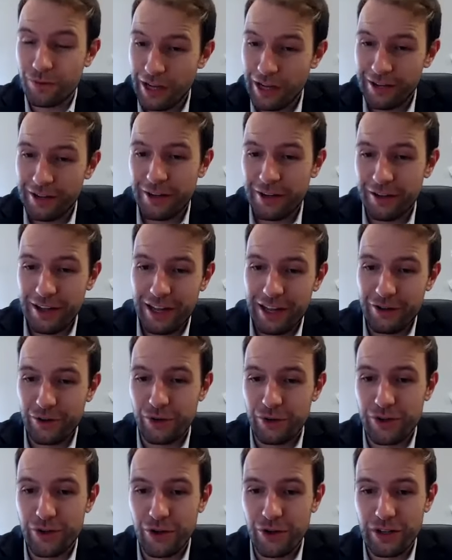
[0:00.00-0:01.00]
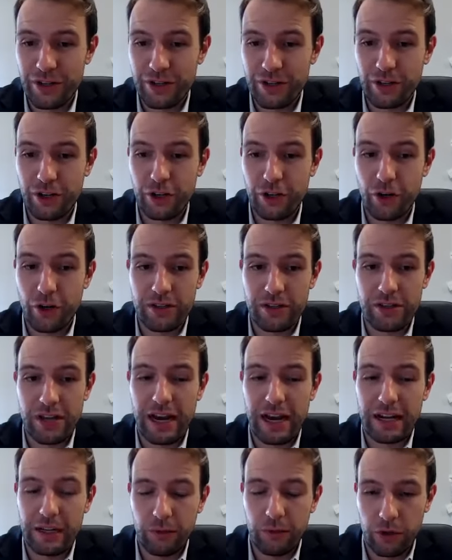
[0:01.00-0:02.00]
as your attorney is going to know
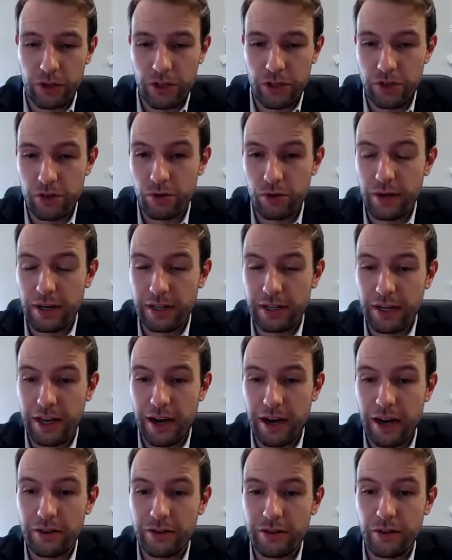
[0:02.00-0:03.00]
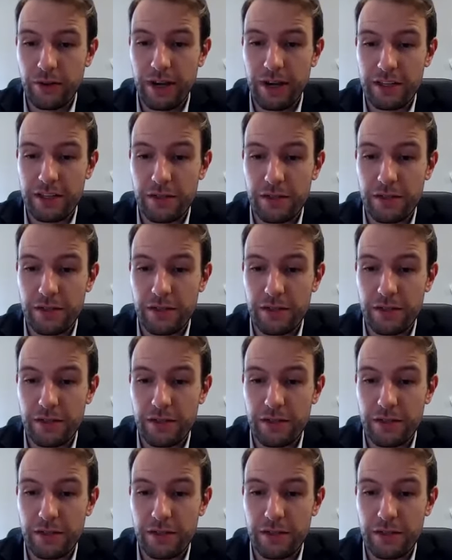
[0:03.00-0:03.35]
exactly what to do and how to